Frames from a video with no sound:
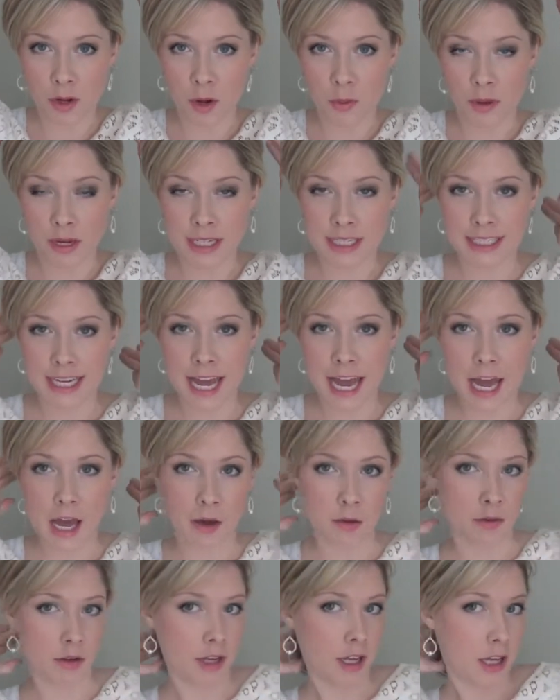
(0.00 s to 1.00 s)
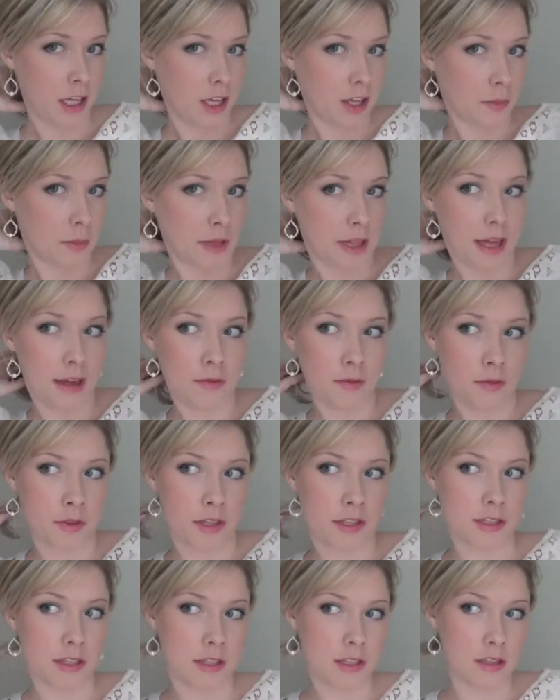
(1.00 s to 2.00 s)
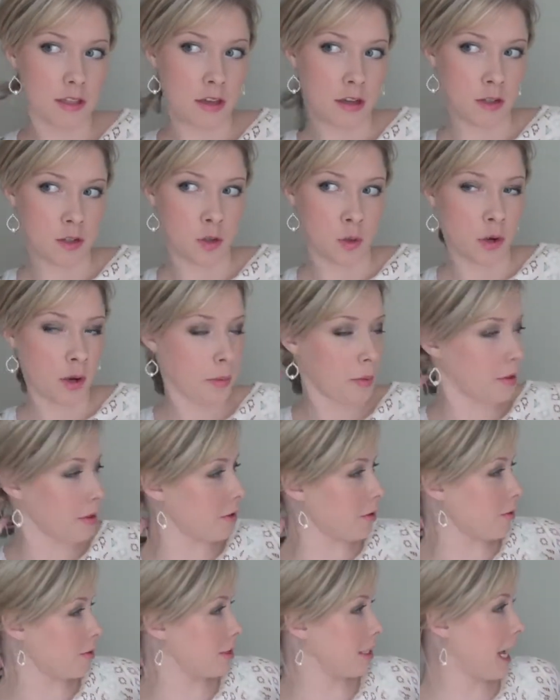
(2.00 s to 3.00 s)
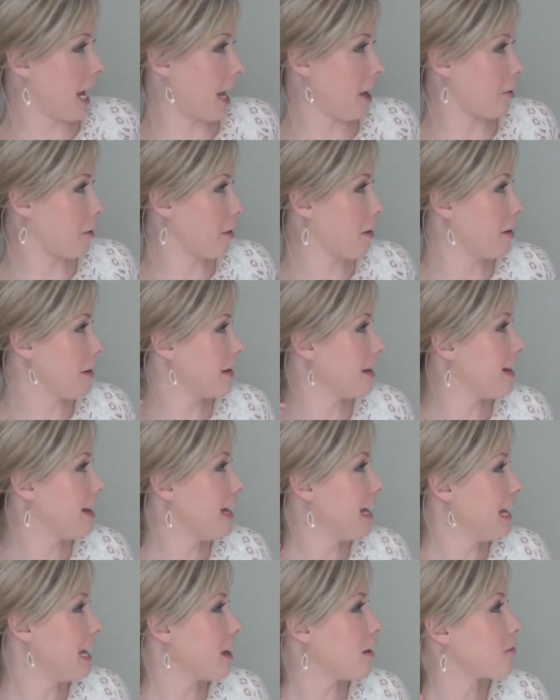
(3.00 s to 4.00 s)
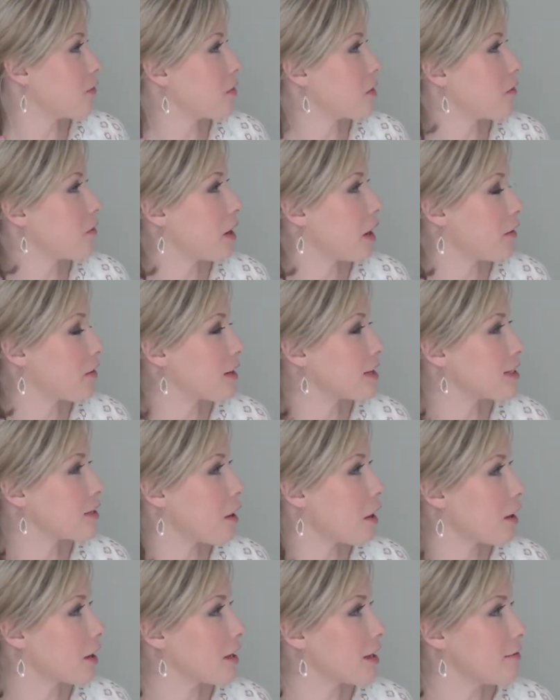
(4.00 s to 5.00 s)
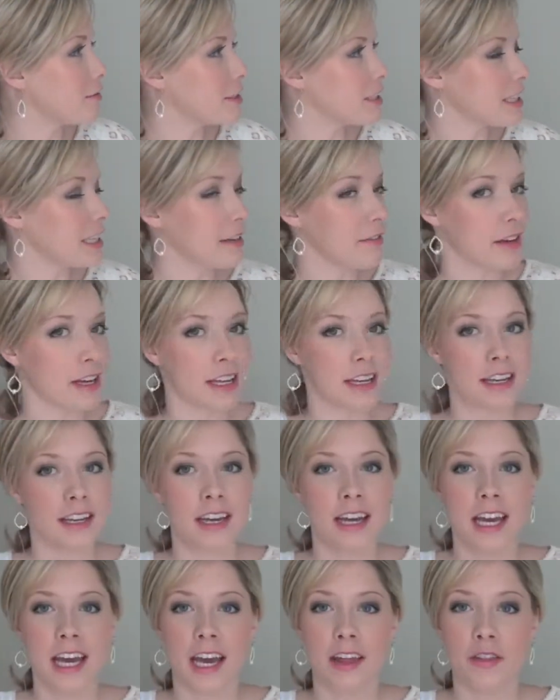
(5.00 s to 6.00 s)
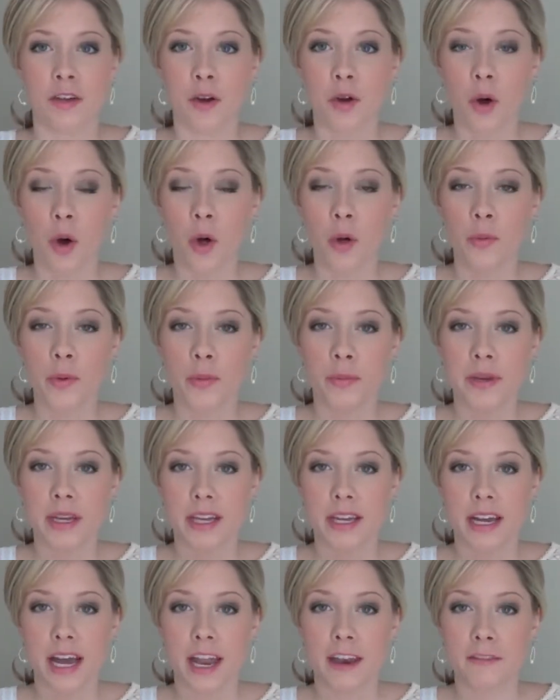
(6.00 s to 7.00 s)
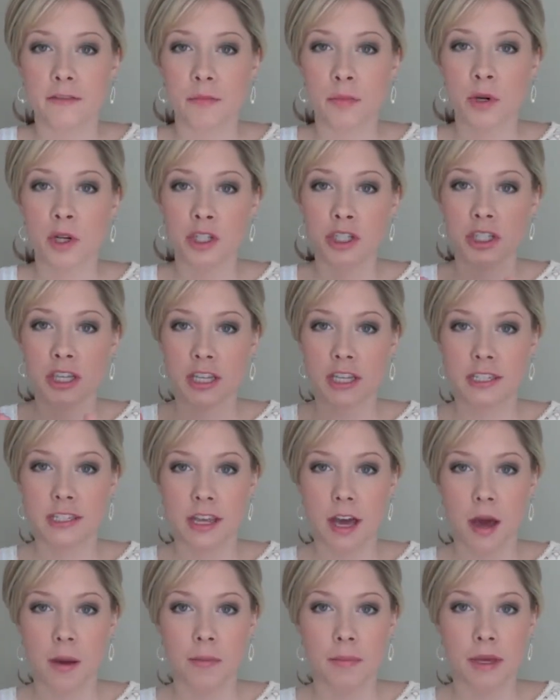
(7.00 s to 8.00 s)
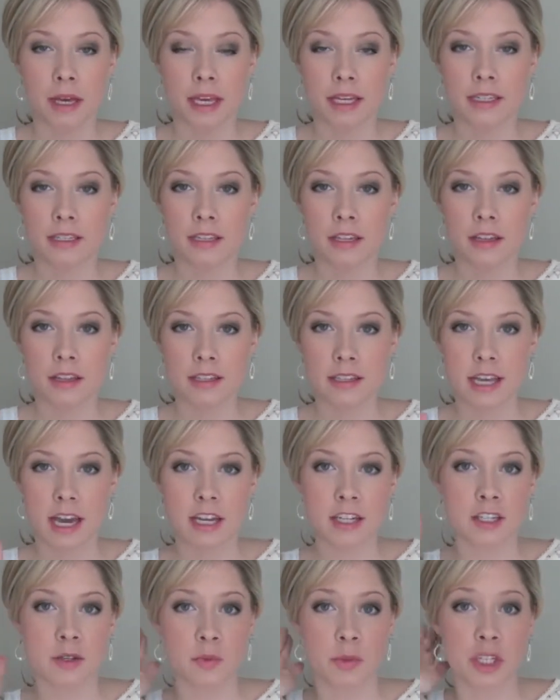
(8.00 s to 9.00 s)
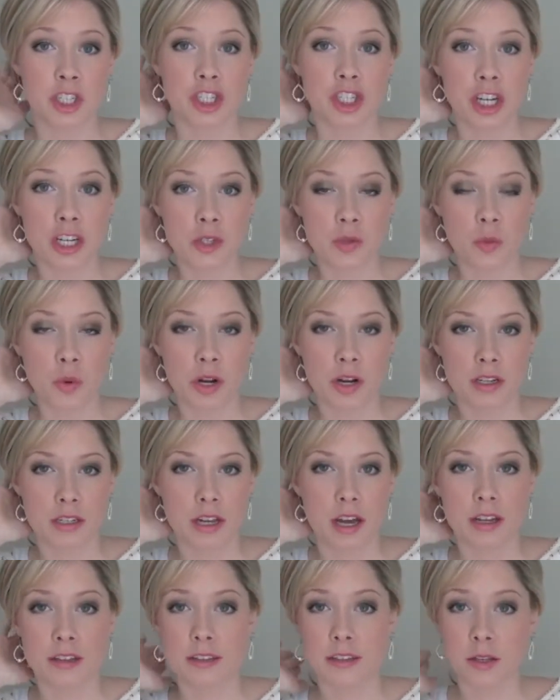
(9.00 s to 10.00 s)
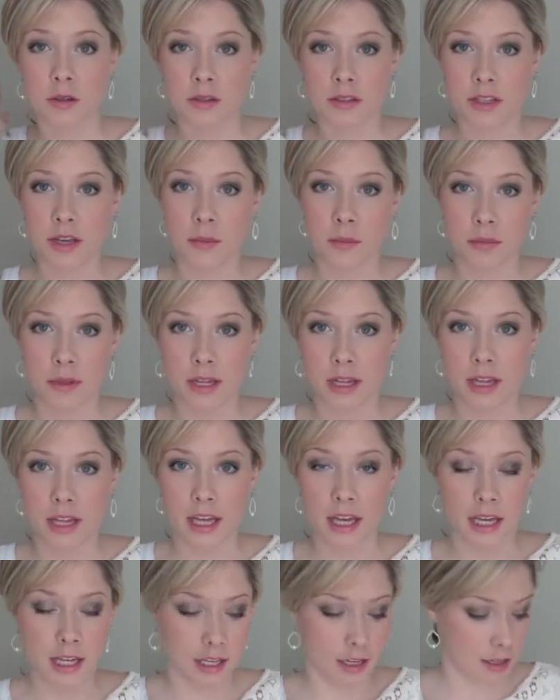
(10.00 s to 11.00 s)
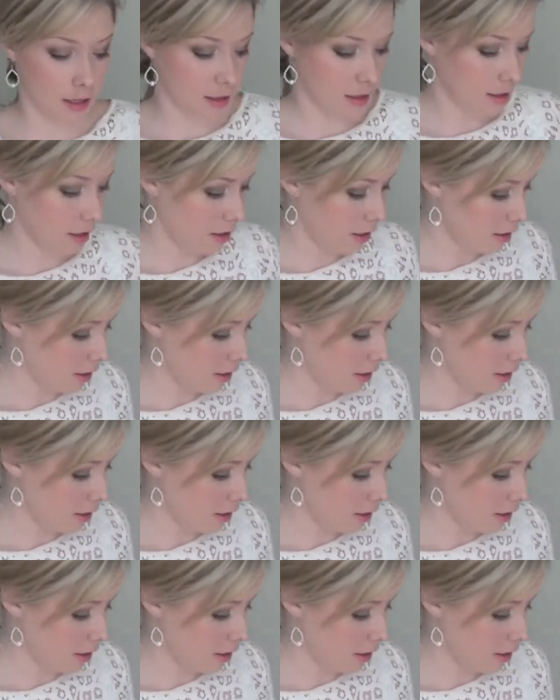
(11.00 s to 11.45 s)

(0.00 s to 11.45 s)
we're going down, you'll be left with this adorable little tail if you have hair that's long enough to leave it. And the goal will be to kind of push this up into the section we just worked on so it's completely hidden.